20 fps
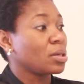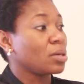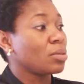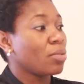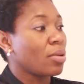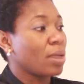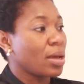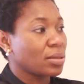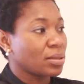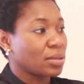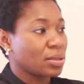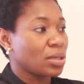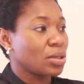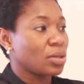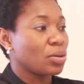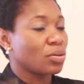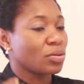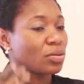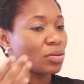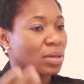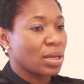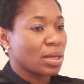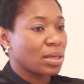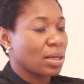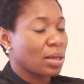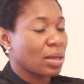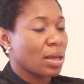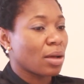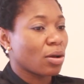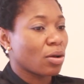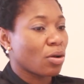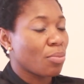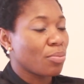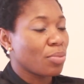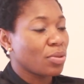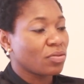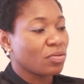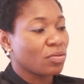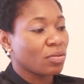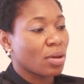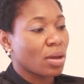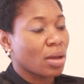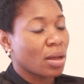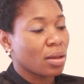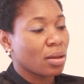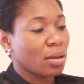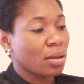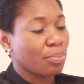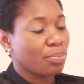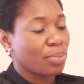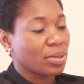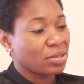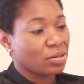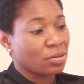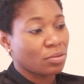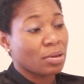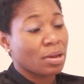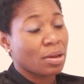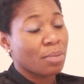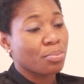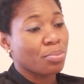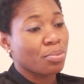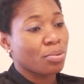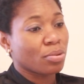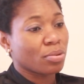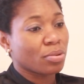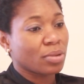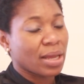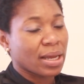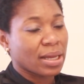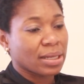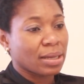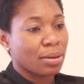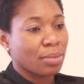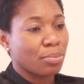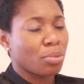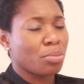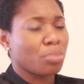so that they can come into a particular book like that.